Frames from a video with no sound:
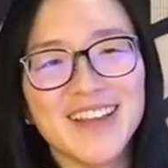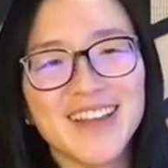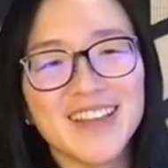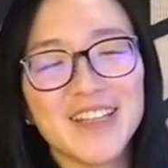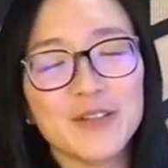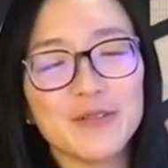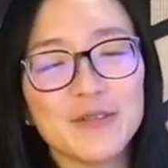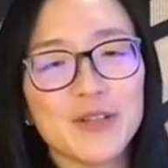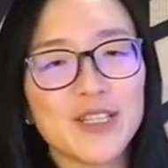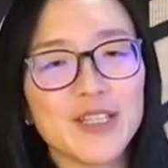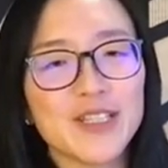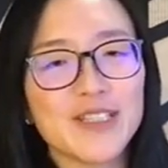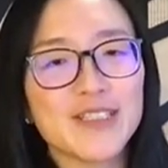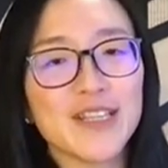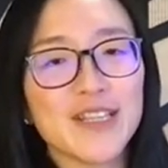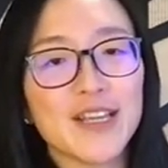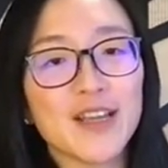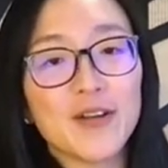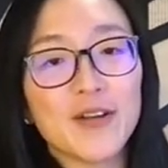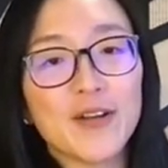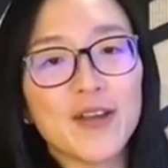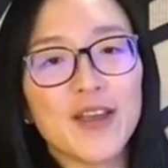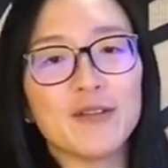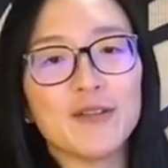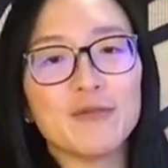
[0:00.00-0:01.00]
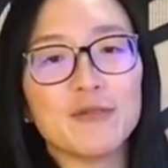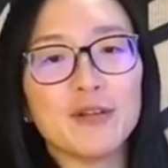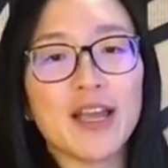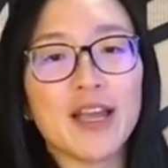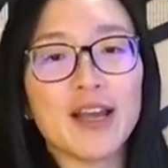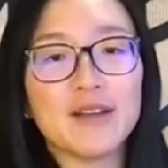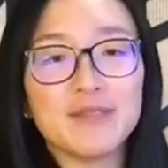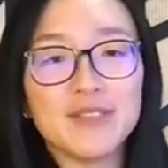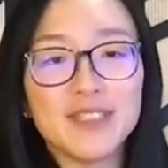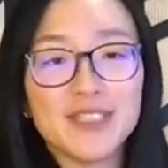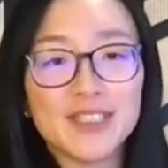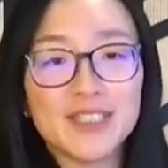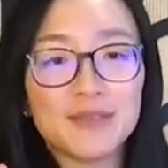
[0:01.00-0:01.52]
Then we can say, okay, we
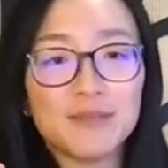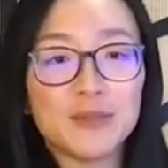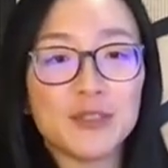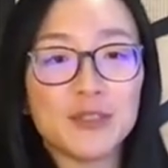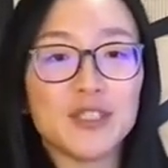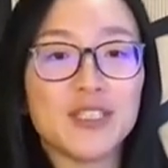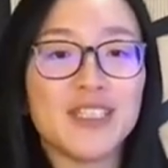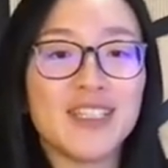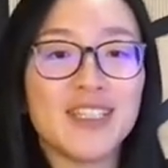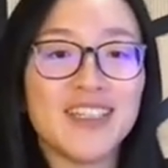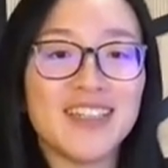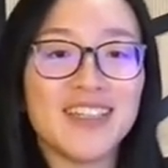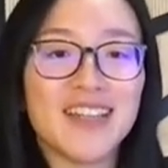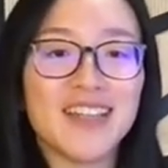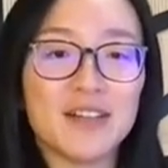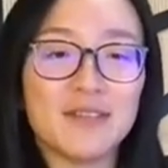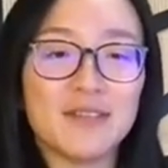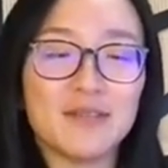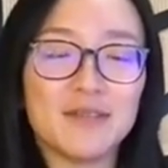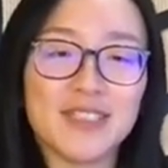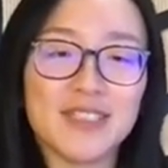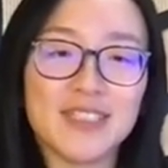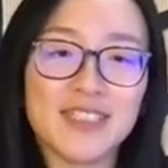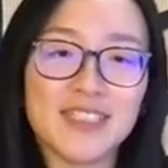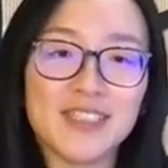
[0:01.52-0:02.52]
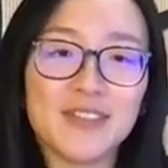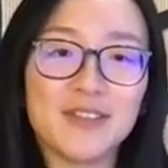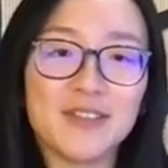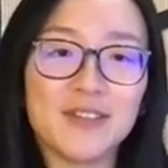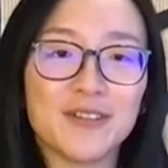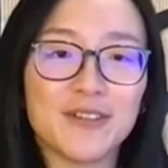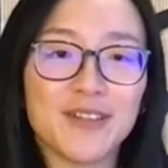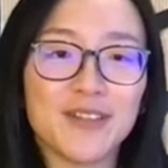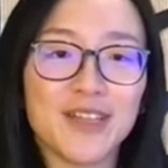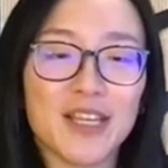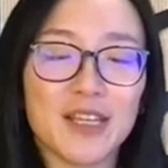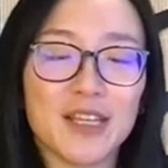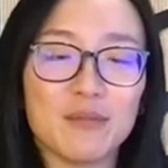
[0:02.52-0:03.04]
have this machine, Alpha
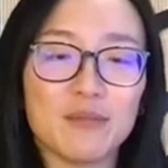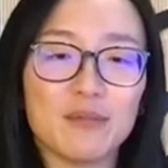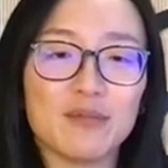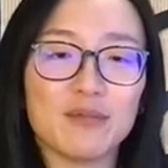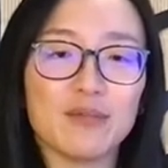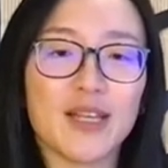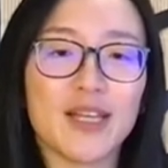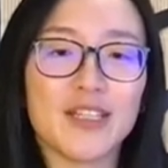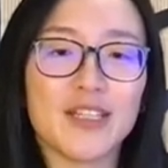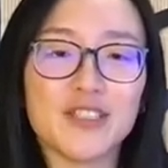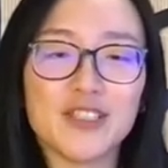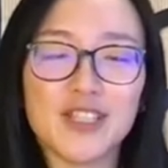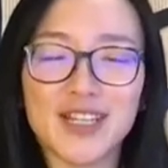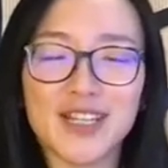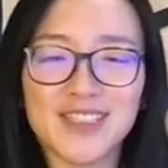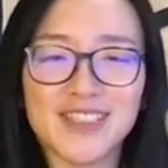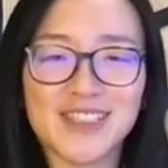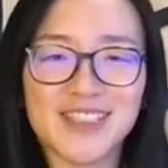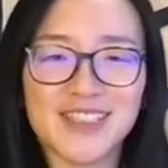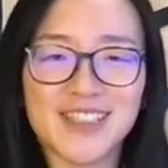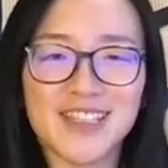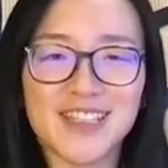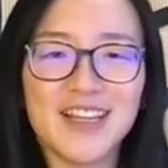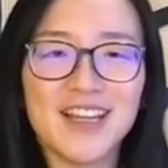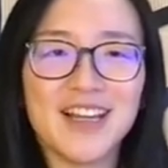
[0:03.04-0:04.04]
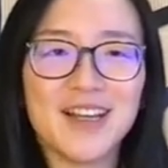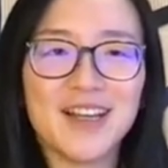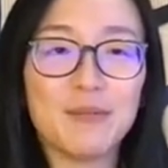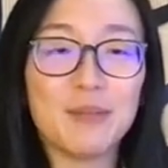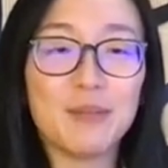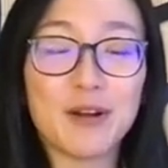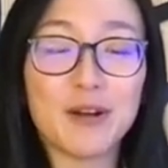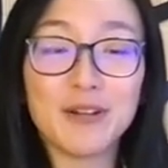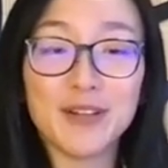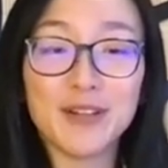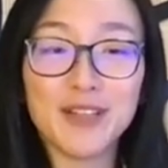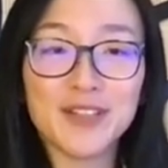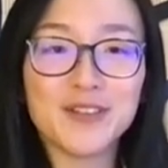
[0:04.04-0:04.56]
Zero, that can play chess
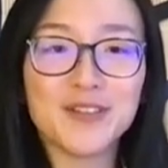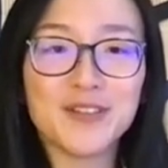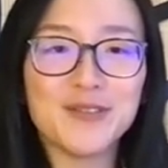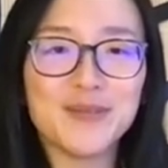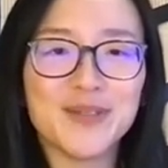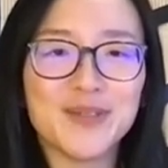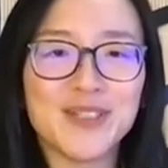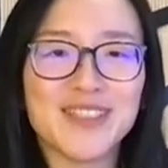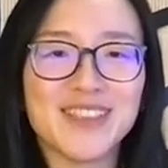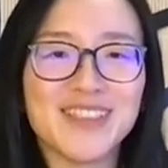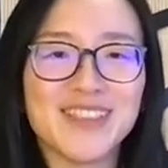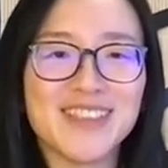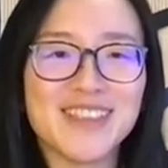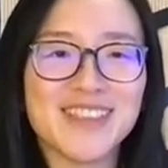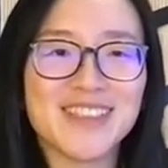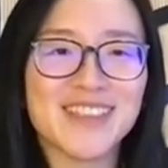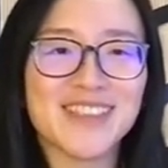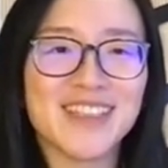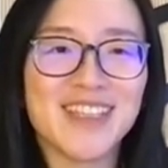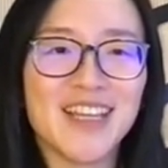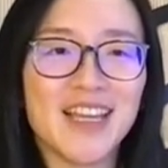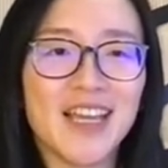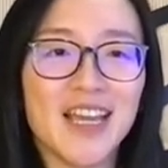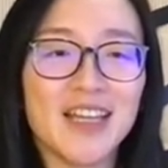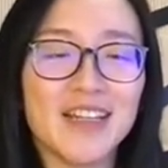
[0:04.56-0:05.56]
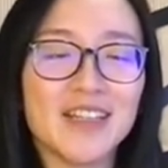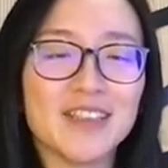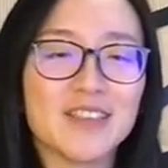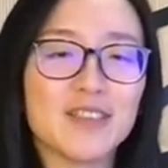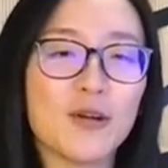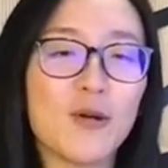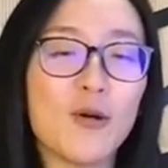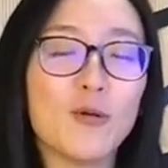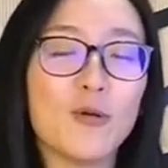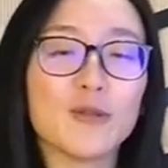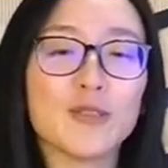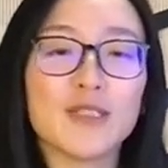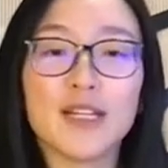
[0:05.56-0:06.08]
better than humans, and
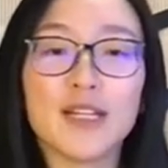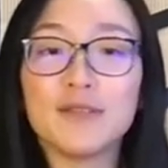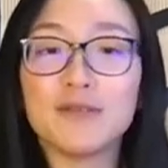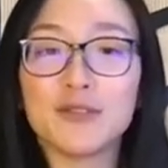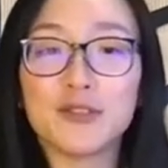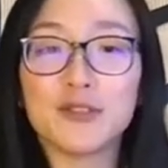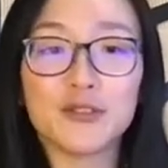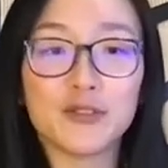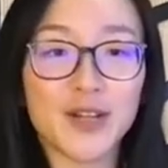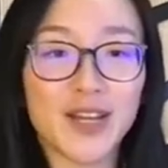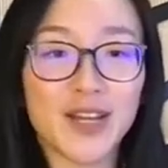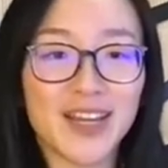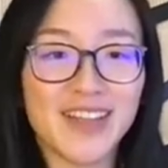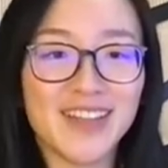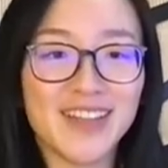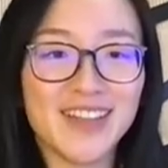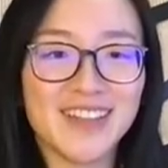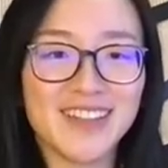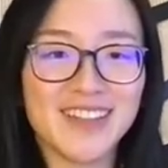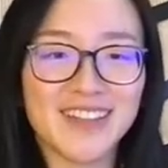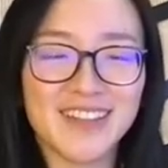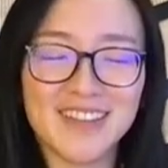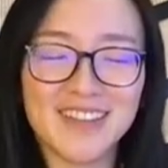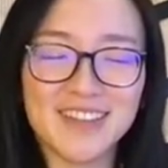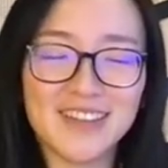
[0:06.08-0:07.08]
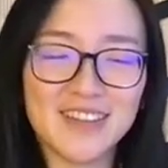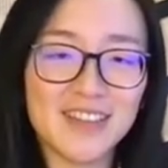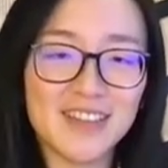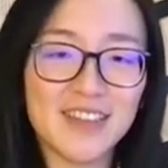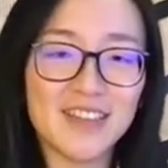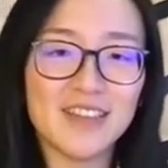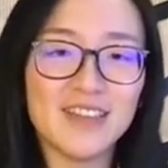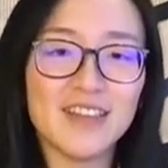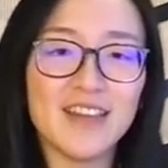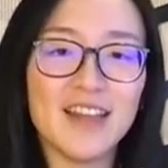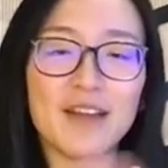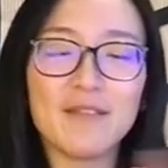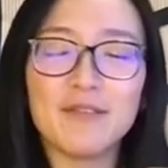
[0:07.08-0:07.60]
it's all self-trained. It
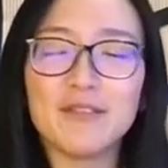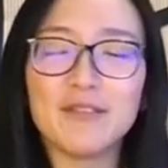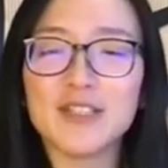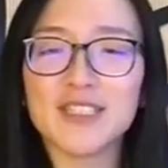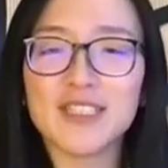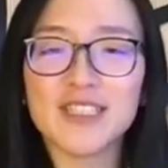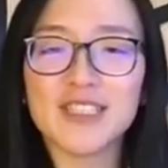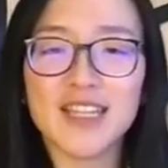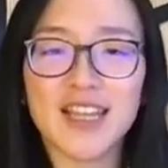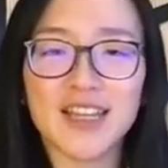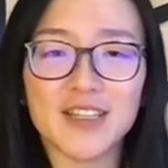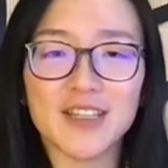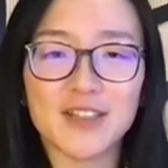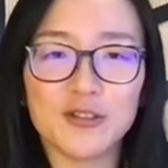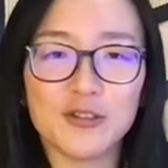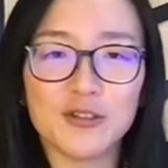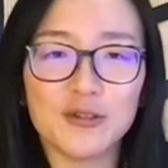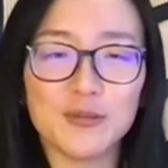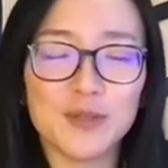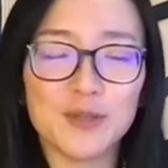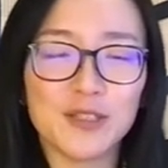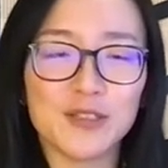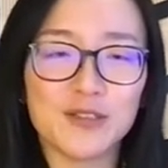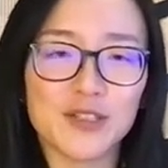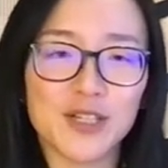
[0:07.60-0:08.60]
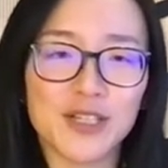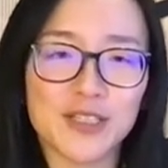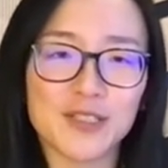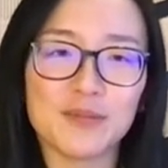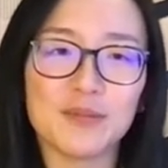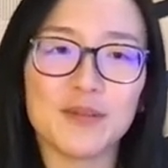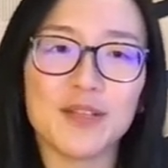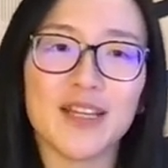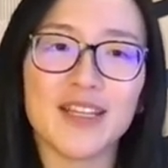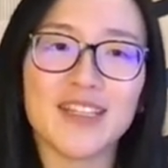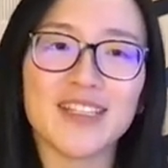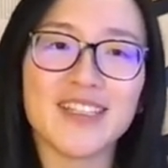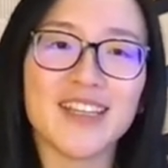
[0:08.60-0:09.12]
never seen any human chess
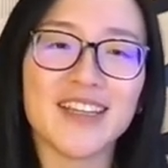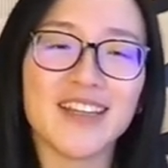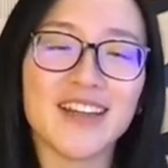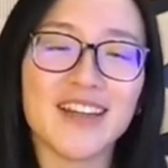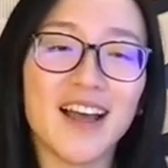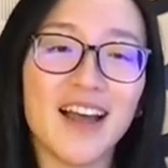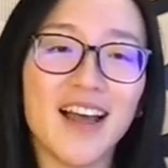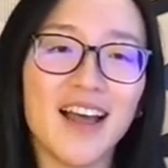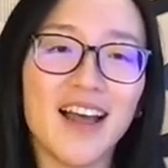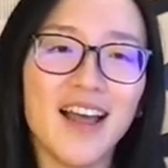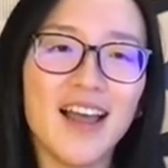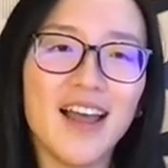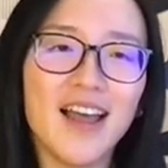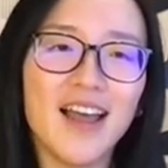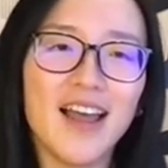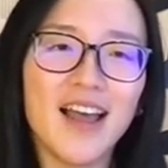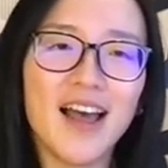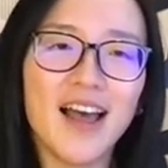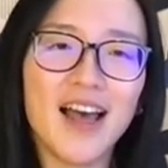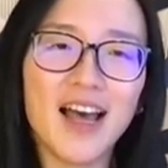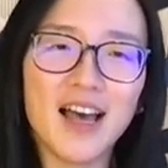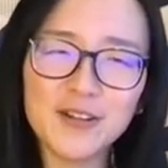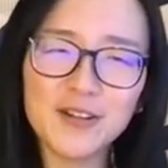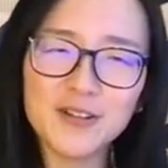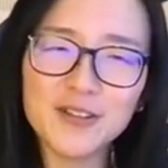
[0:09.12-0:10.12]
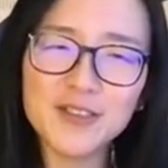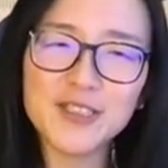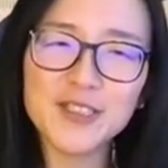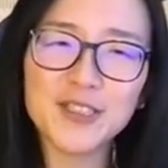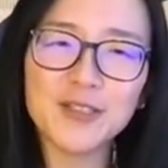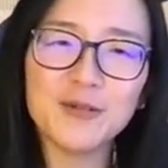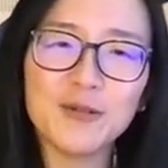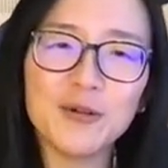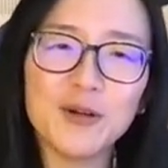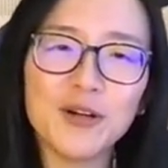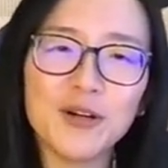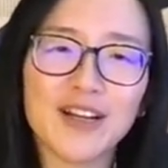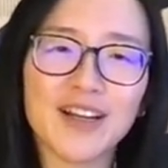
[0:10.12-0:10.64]
playing data. How does
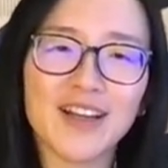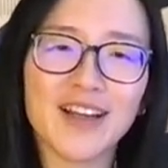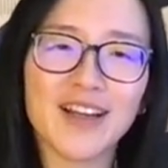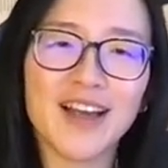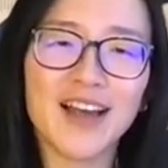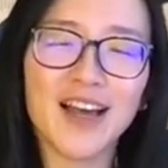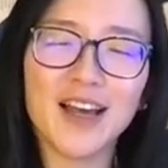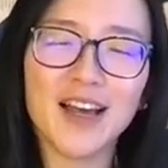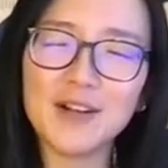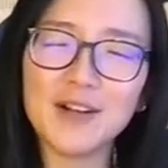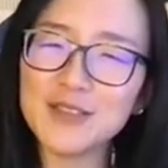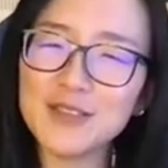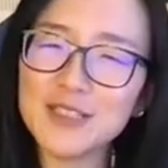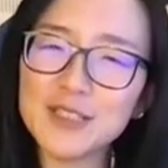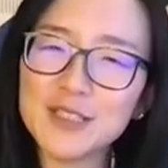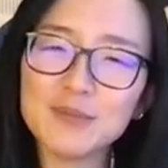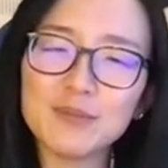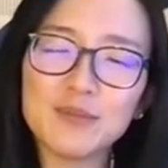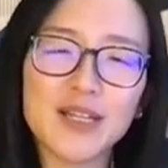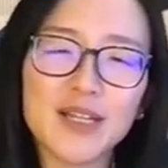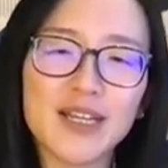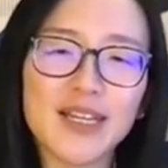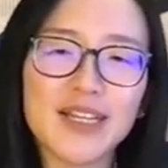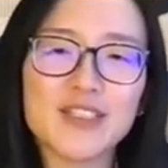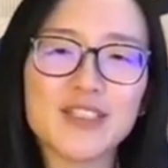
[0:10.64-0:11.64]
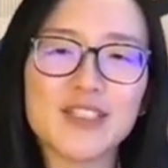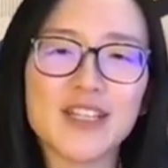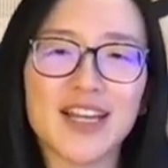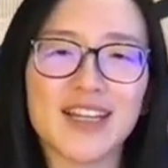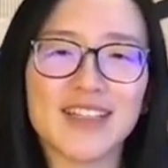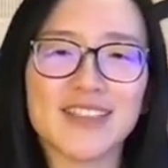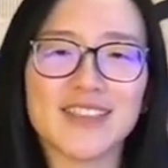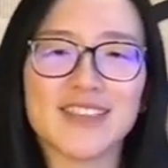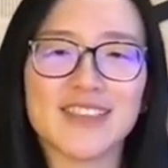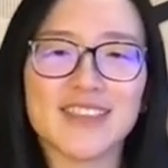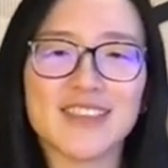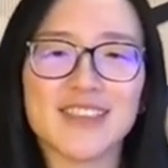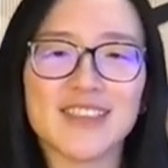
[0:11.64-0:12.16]
it work? How is it playing
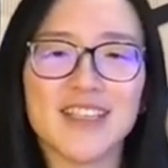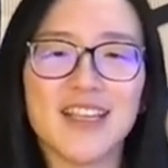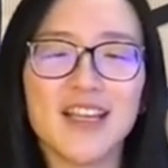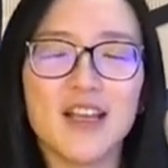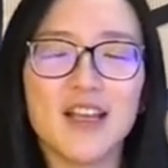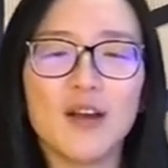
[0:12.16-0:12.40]
chess?